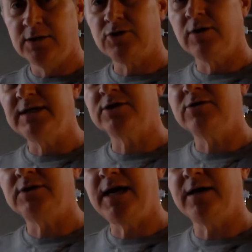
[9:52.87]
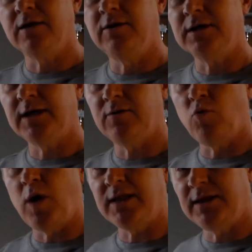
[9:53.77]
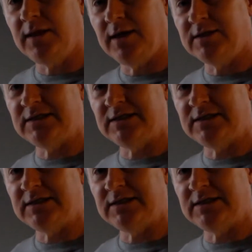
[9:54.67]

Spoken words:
So let's go take a look at what the